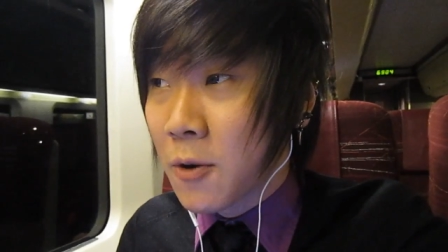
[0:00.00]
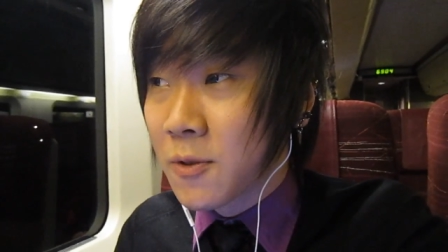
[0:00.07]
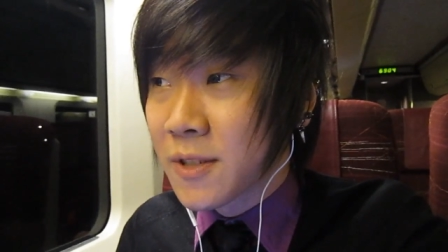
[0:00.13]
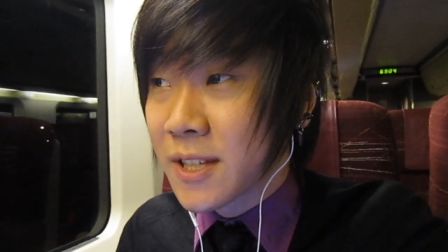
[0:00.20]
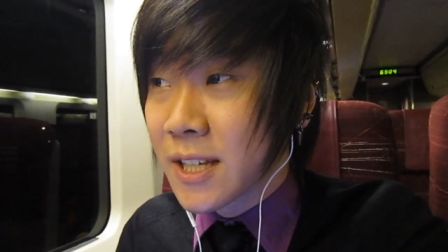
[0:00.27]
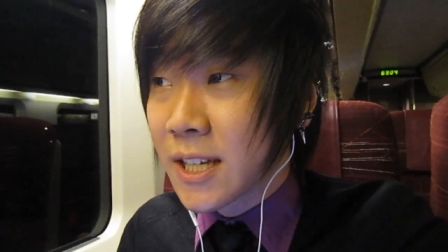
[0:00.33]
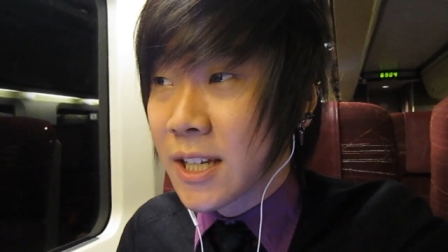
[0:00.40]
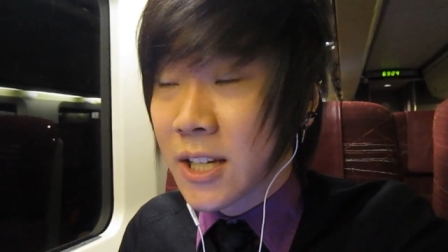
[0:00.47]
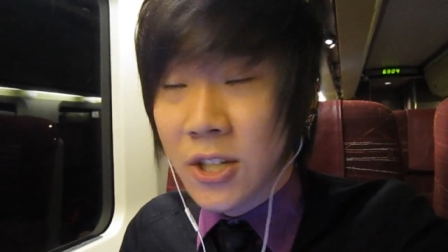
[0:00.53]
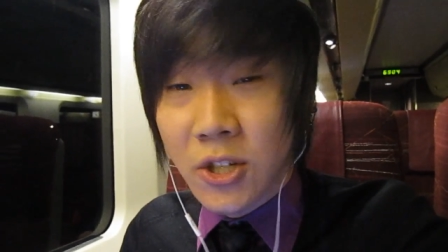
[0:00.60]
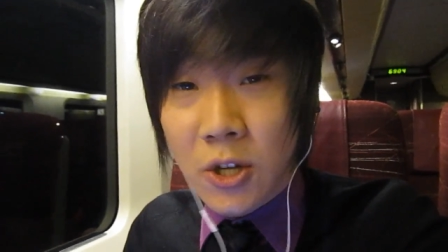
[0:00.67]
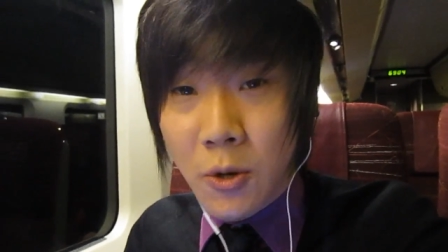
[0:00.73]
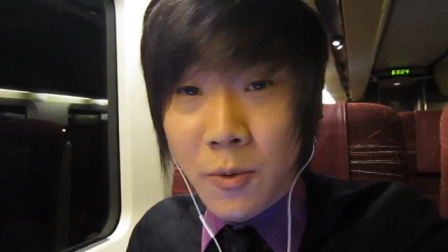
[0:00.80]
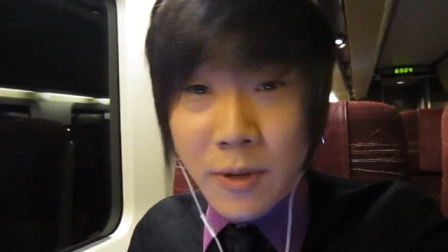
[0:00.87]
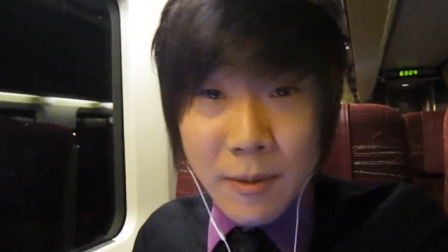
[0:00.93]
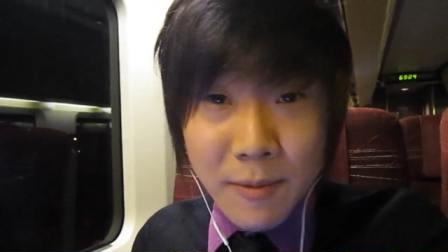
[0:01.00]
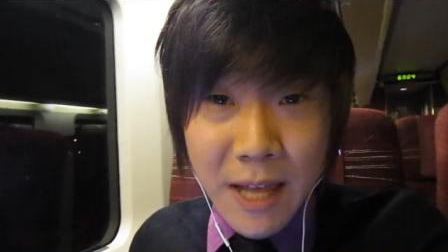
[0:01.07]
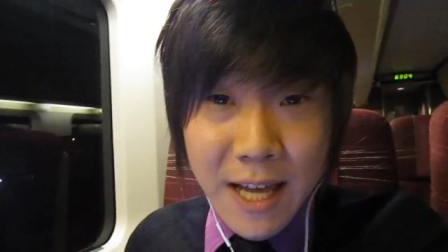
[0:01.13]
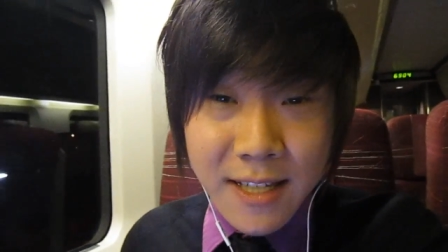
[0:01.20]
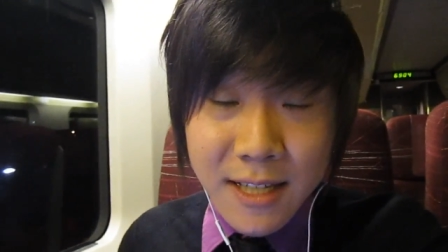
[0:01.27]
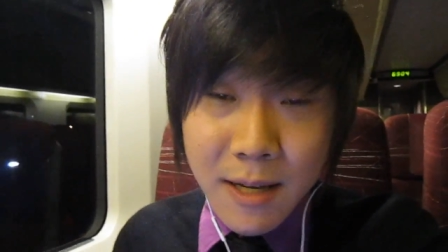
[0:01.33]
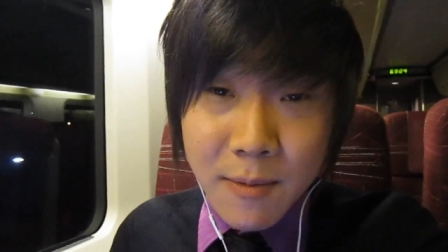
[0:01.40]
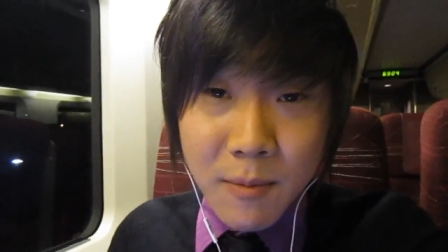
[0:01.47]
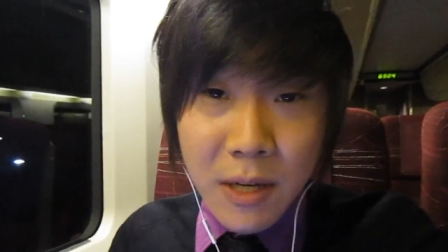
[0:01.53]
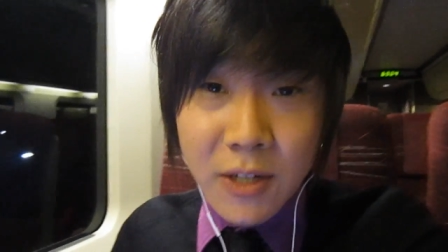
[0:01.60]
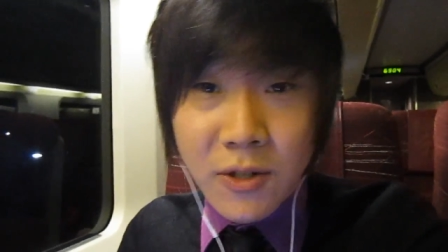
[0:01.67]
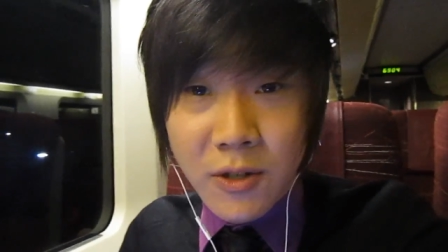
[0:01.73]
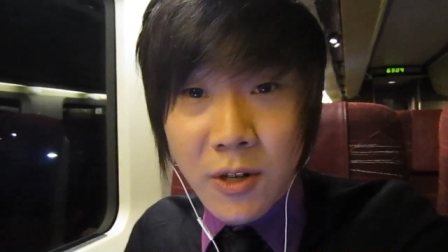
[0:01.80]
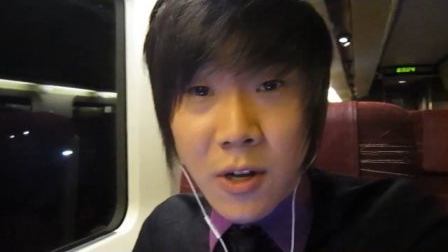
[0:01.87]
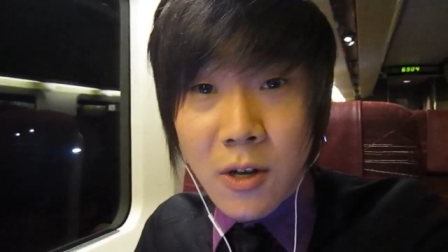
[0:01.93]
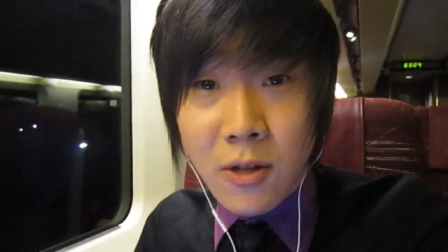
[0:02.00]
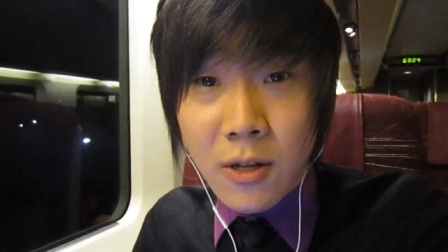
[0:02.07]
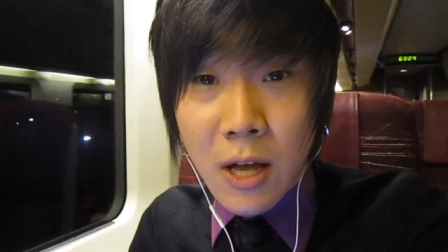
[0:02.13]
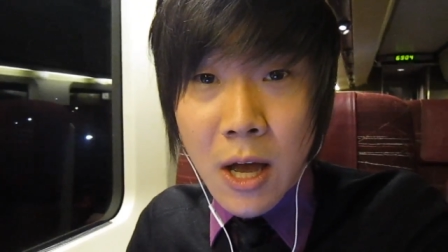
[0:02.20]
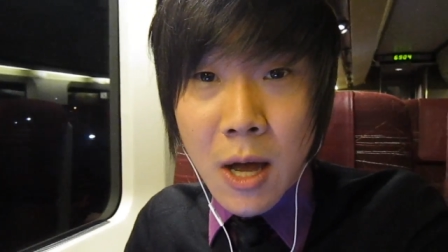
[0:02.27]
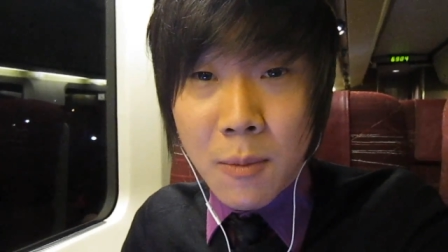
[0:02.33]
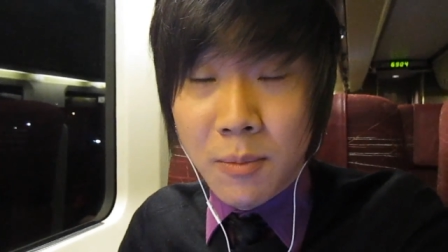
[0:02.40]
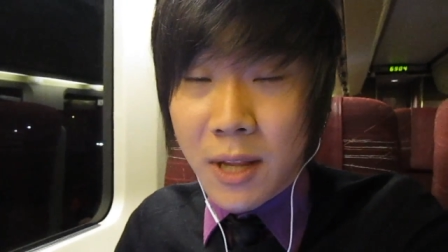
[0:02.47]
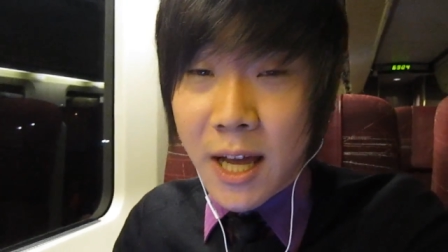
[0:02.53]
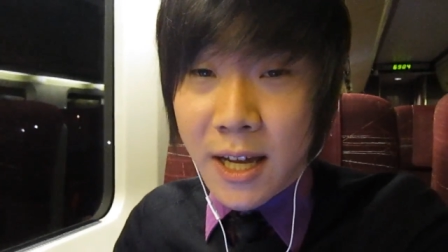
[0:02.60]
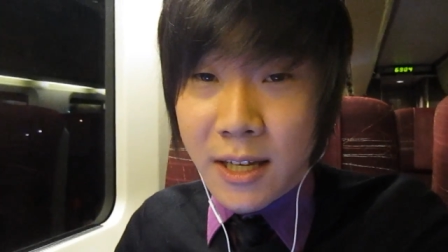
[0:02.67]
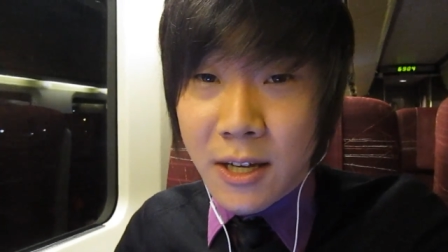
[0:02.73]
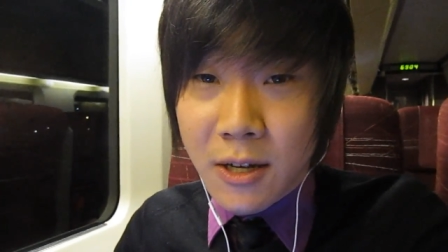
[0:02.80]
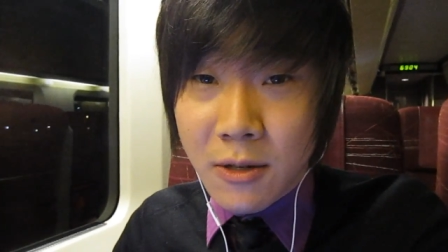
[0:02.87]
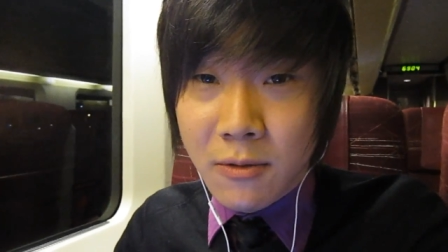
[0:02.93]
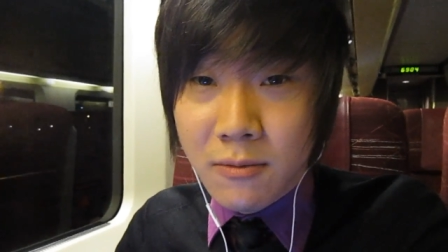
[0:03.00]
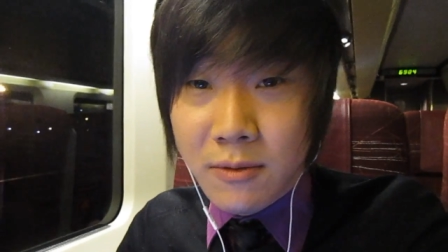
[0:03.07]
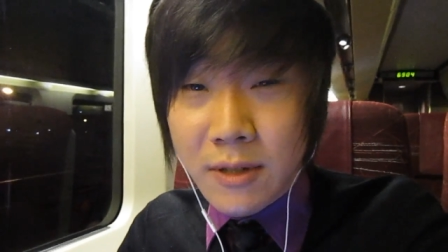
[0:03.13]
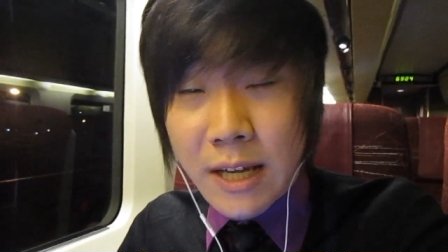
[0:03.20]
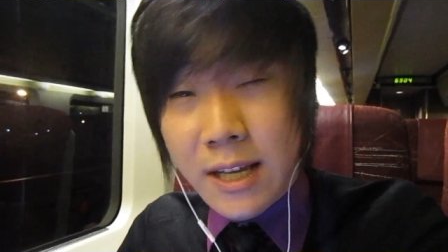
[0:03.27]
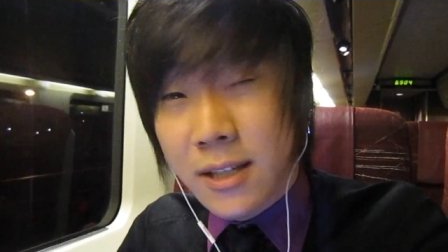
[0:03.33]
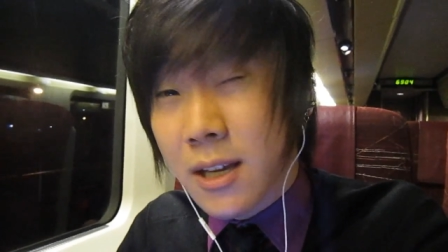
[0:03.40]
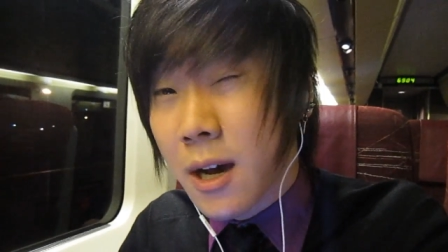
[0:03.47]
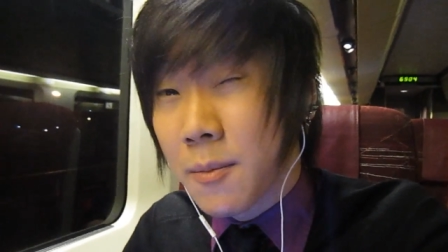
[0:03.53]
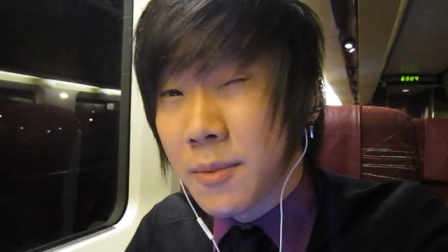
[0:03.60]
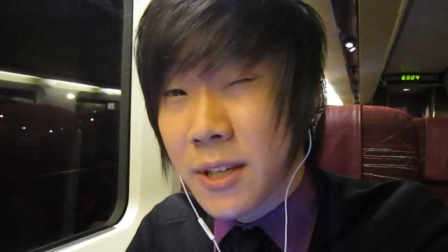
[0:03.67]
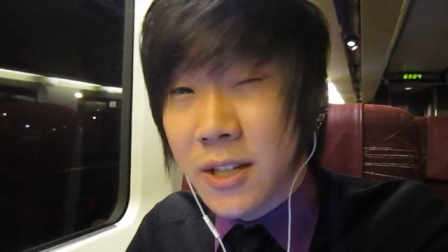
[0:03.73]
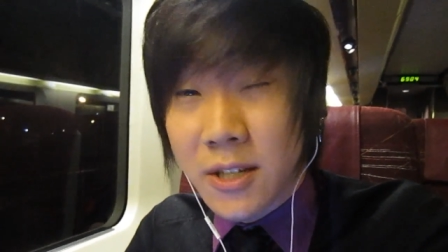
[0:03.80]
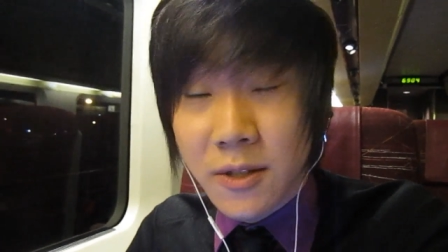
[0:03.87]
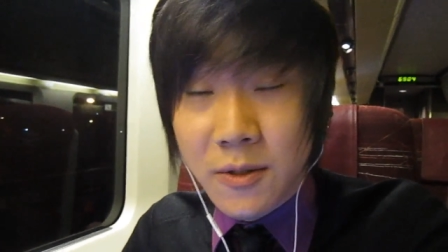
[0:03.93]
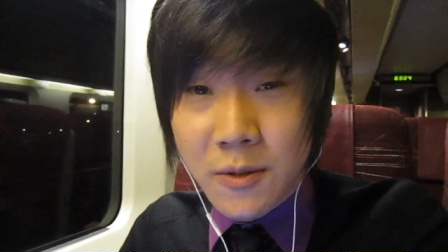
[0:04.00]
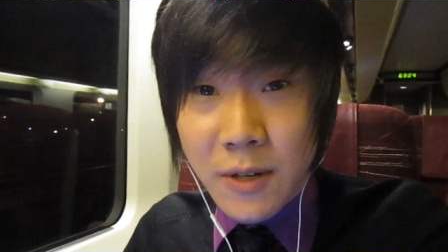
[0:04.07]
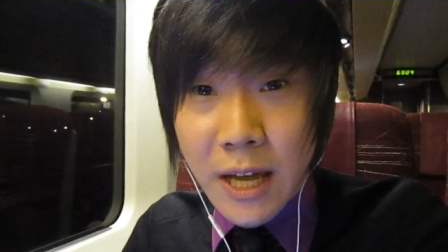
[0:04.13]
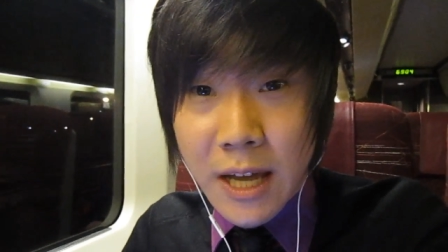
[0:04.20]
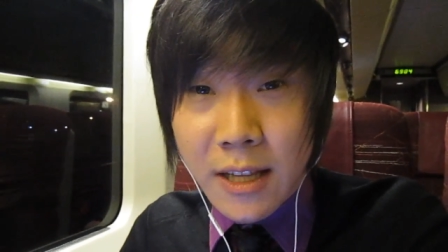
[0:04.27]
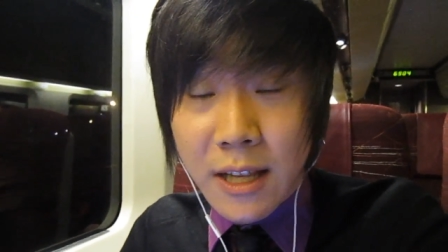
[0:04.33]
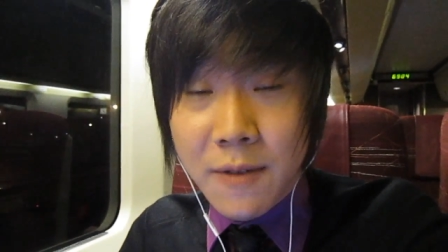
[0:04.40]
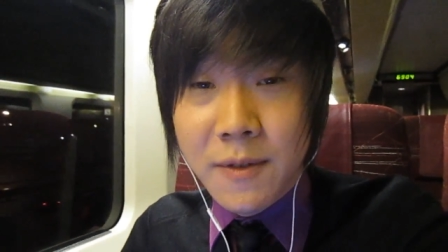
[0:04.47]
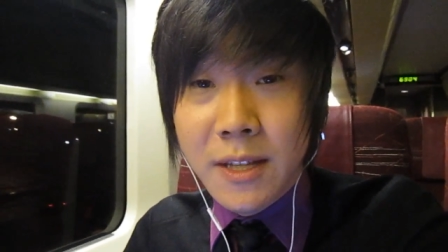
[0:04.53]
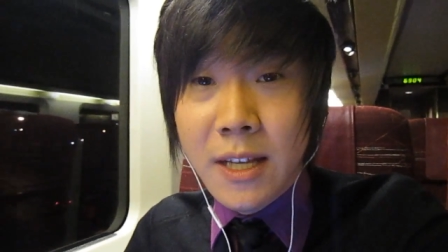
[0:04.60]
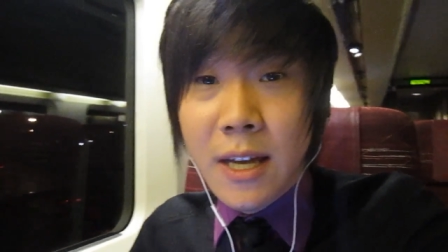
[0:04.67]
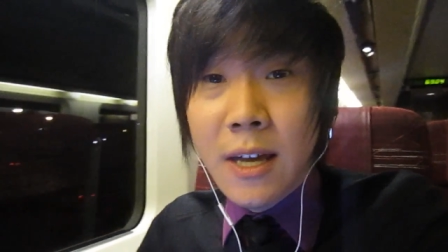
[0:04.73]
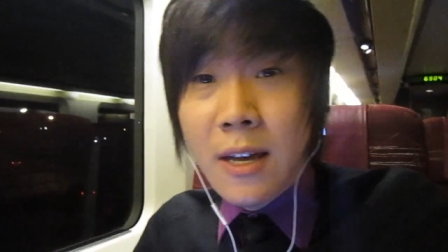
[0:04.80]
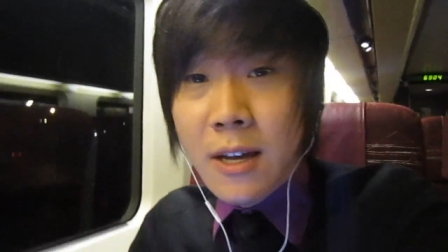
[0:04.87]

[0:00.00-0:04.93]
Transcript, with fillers: hosted a show with him last time in Montreal, uh, Blackout Dance Competition 2K11.